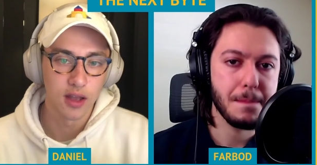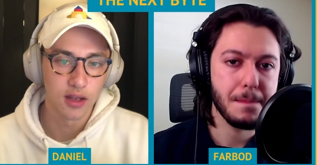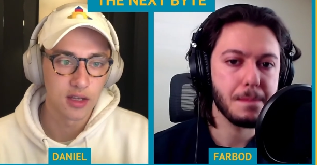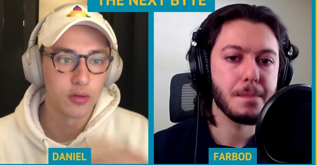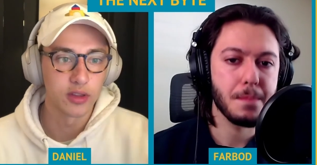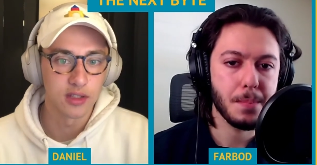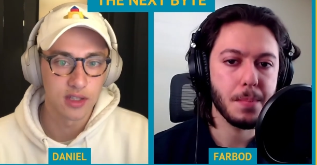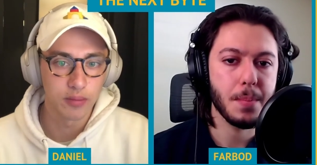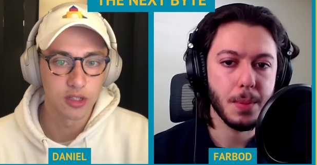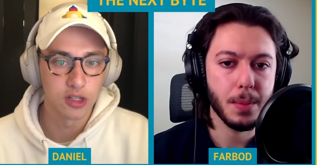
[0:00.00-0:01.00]
Speaker 1: and tell what the
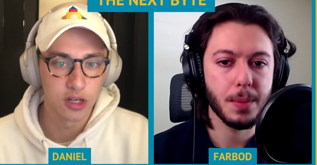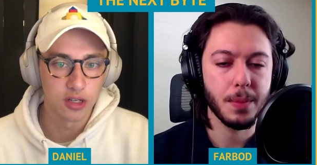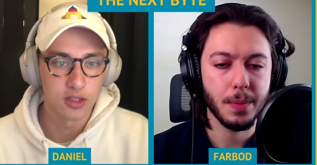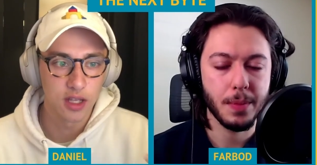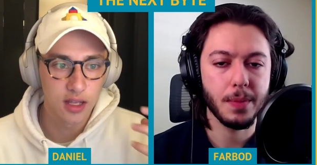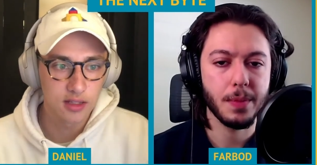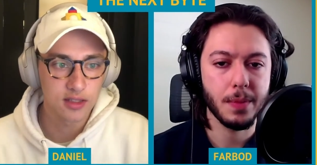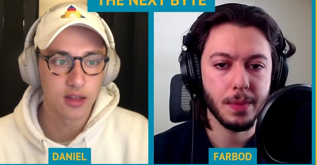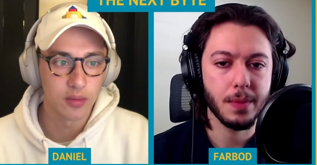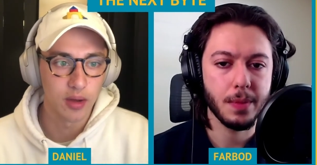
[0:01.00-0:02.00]
temperature is
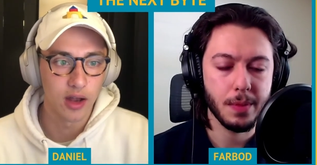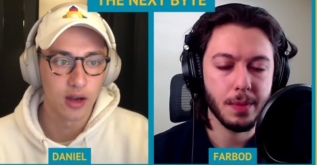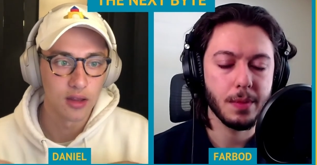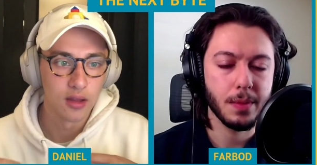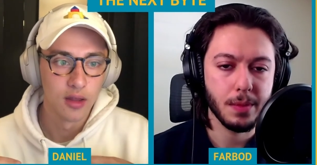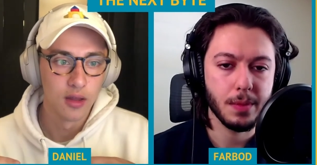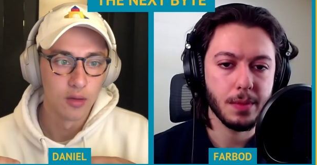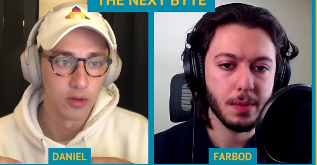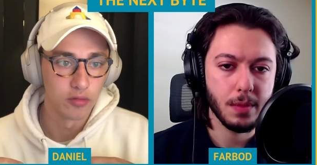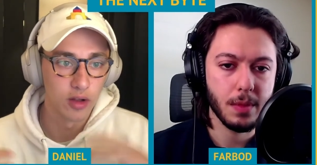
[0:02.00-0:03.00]
inside the body
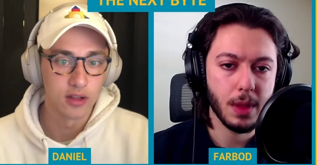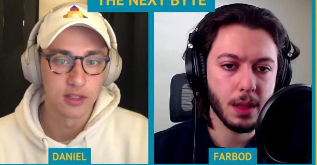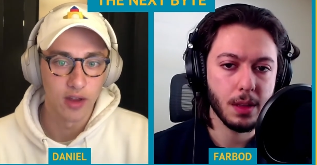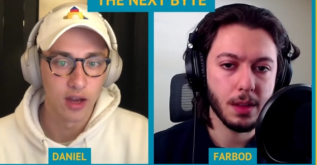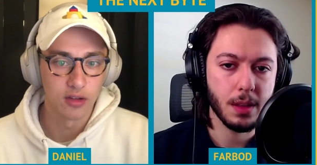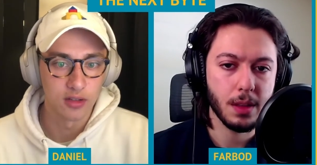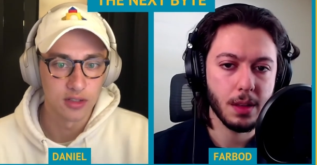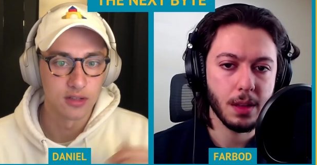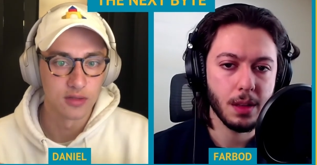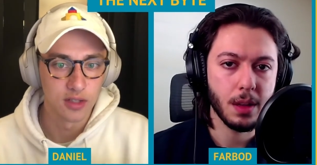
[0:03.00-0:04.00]
with relative
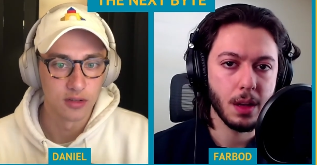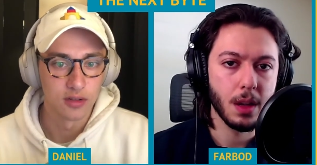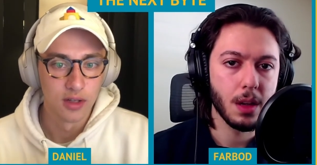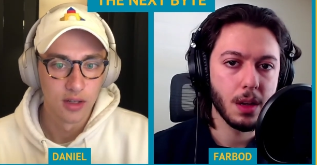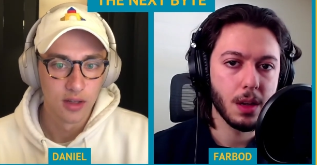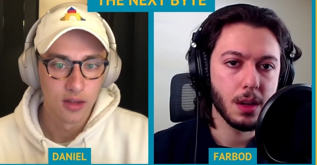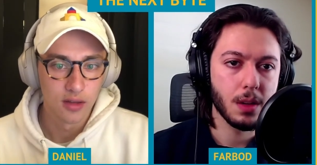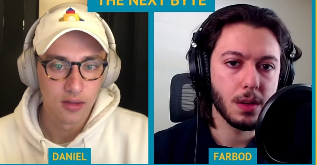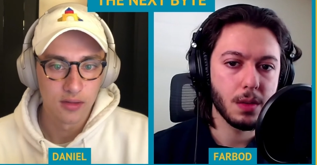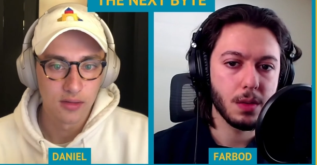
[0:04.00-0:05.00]
accuracy. So
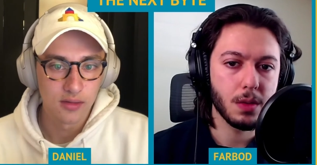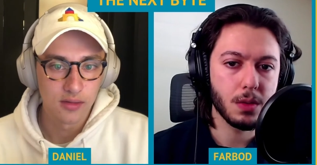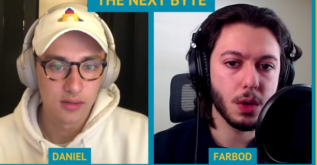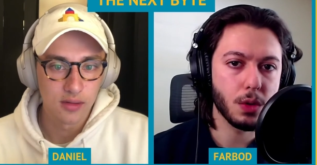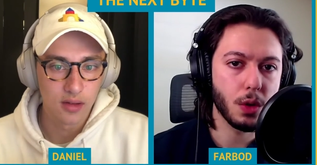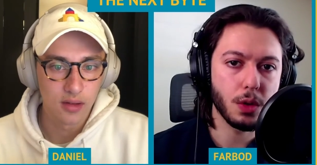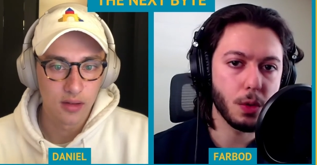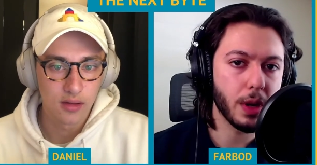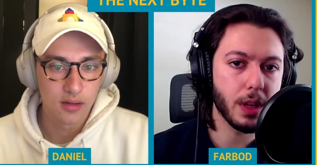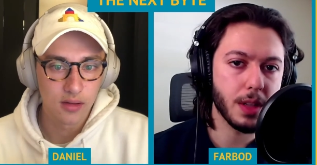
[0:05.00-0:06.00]
so they're,
Speaker 2: they're
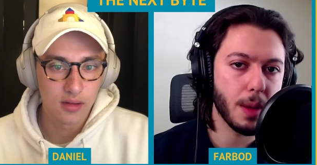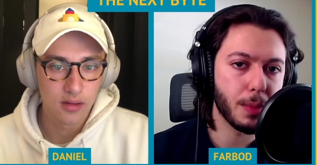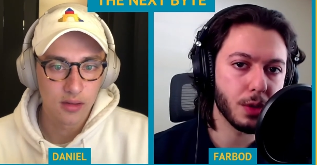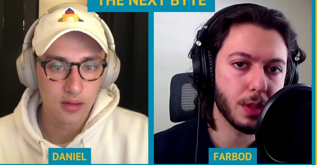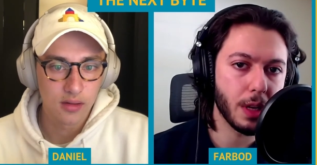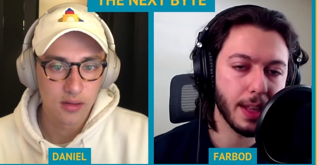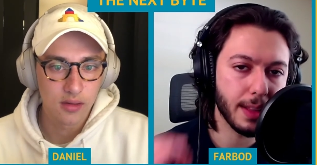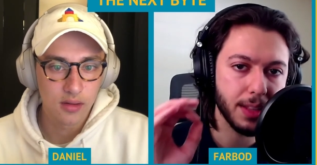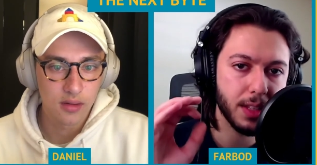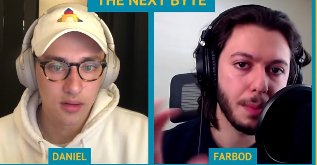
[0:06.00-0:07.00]
reading temperature data, and
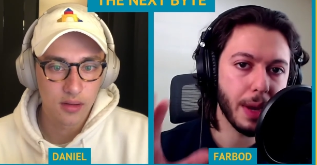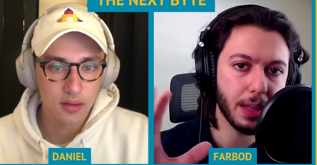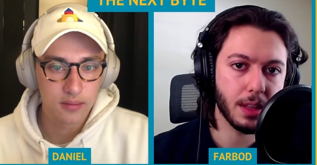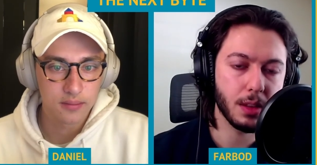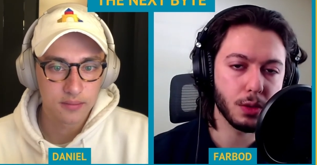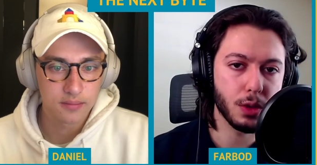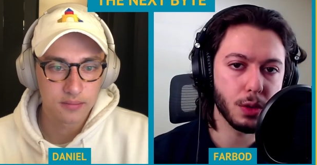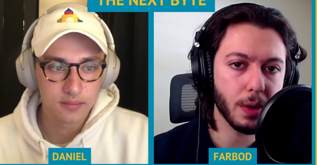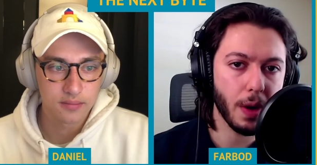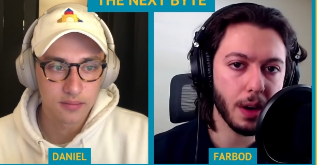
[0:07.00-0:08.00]
that, that's the main thing they're
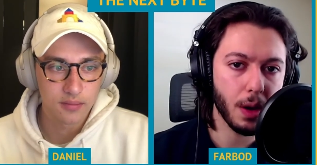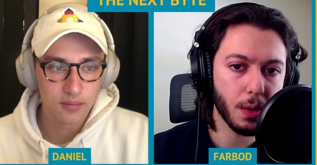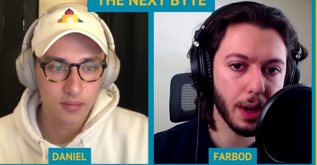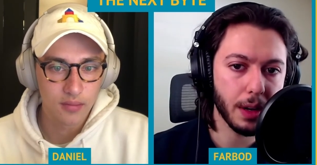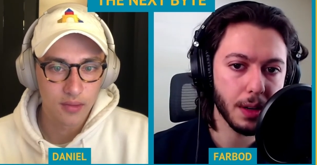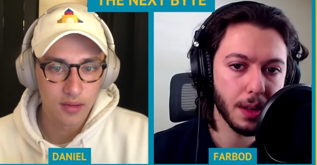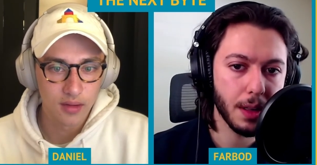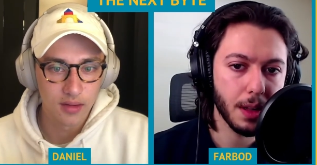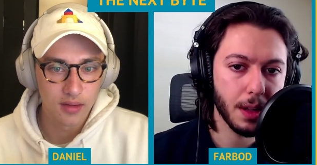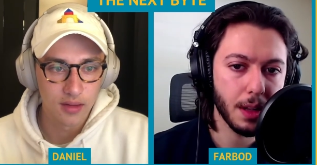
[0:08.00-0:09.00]
doing right now, right?
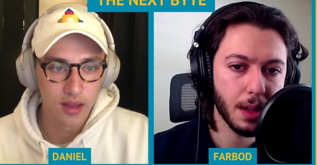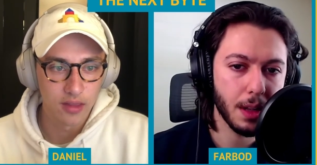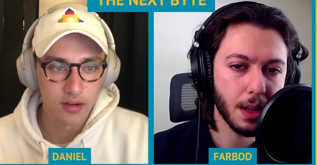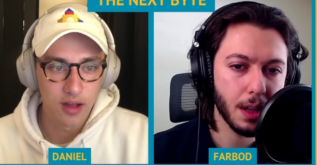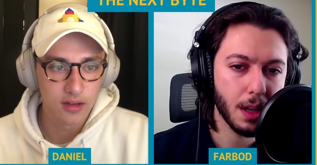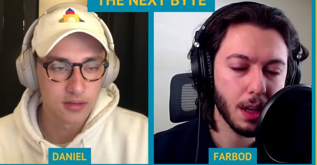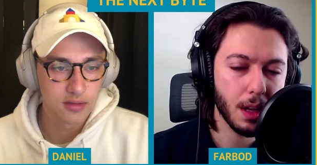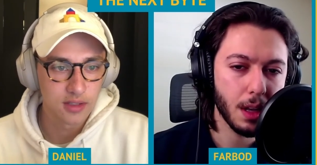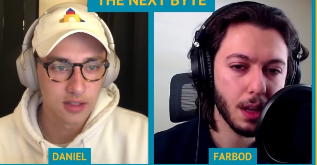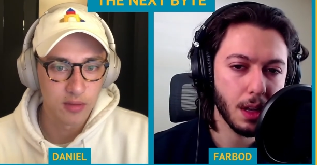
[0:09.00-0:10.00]
Yeah, they're not
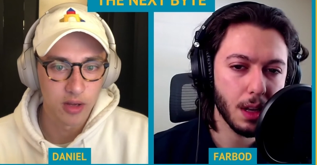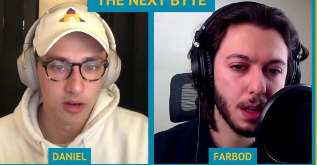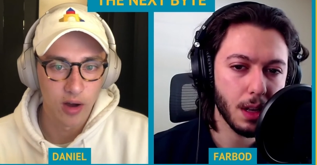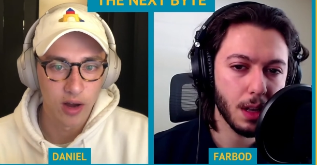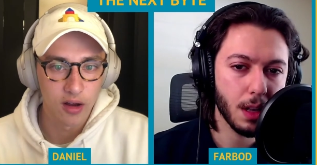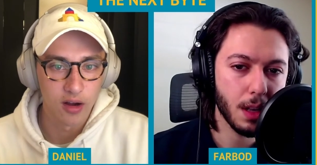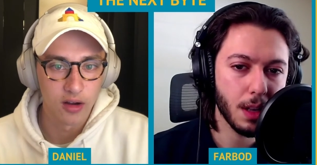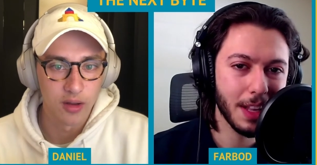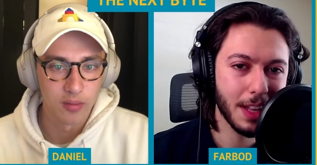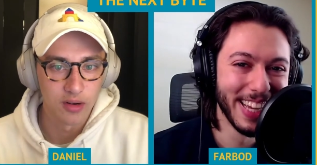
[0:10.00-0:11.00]
skimming credit
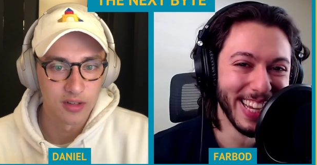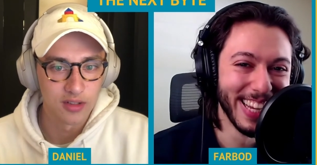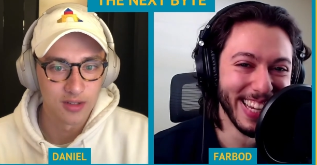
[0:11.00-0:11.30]
card numbers